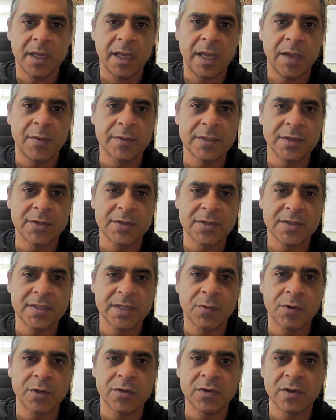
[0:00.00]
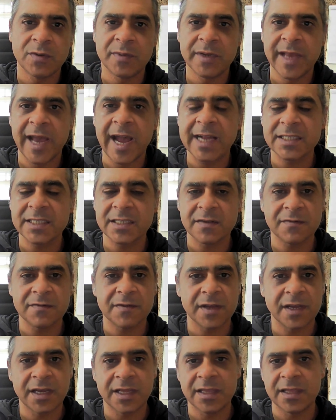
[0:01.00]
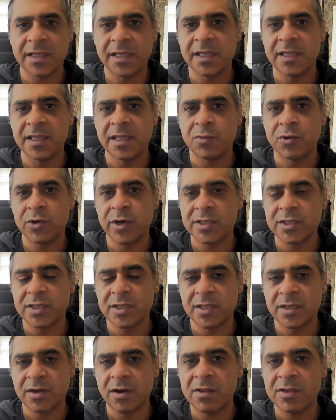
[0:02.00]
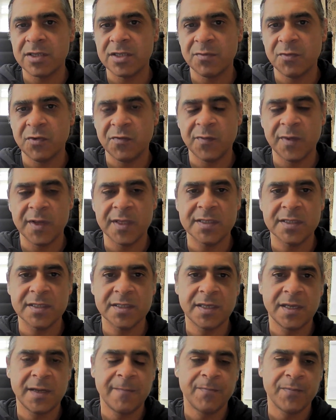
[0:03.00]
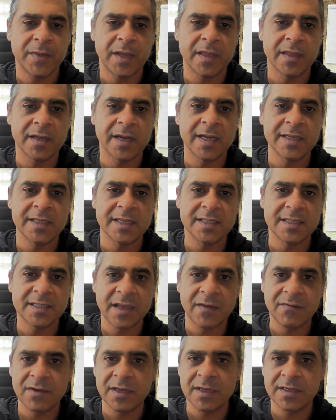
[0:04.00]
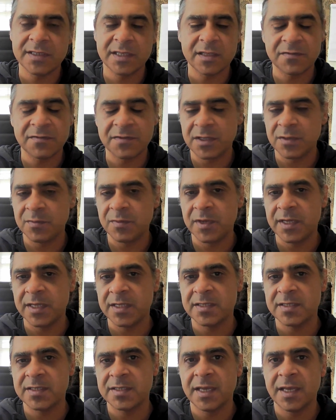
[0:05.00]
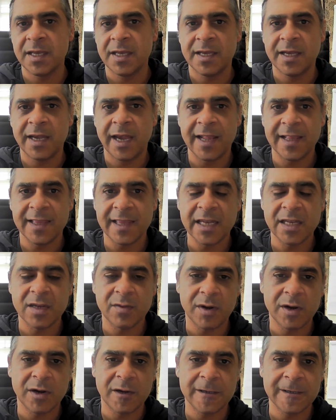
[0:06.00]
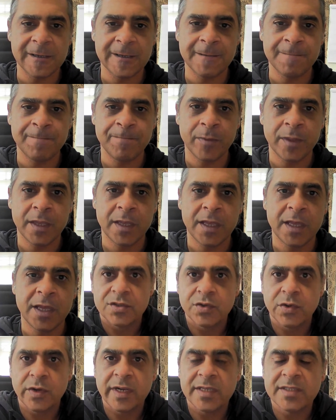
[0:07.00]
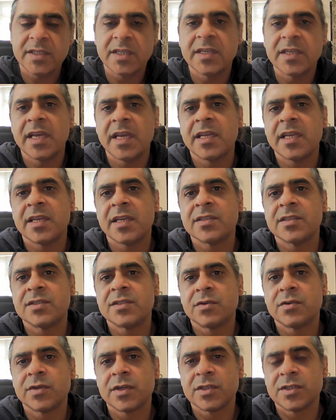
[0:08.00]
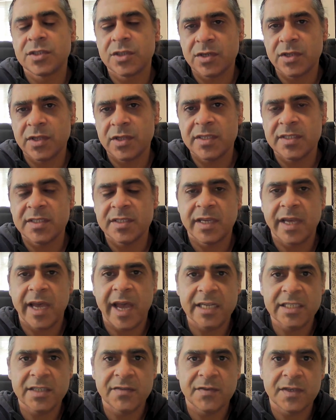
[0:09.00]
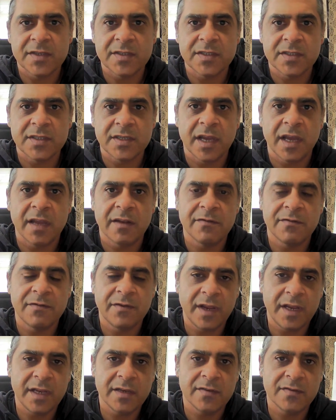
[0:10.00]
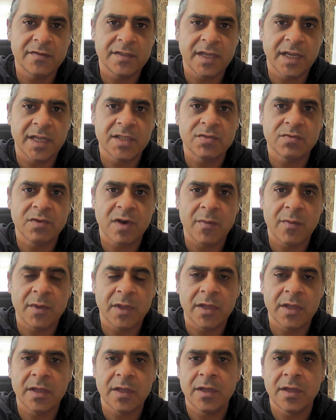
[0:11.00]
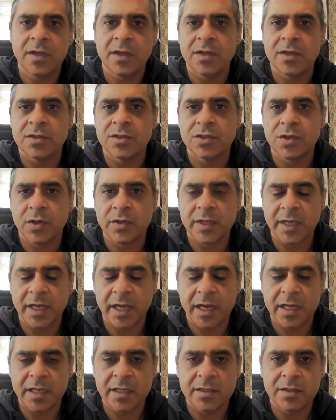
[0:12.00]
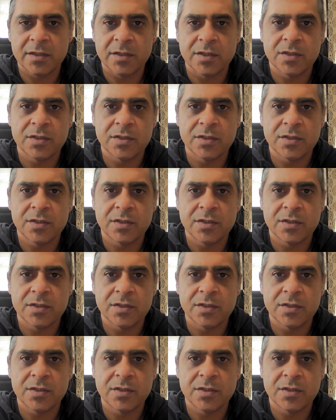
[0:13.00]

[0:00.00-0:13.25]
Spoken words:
He was also someone who had been active in the liberation theology movements in the 1970s in the Philippines and in Latin America. Joining us today is noted journalist, activist, and friend of Stan Swamy, John Dayal.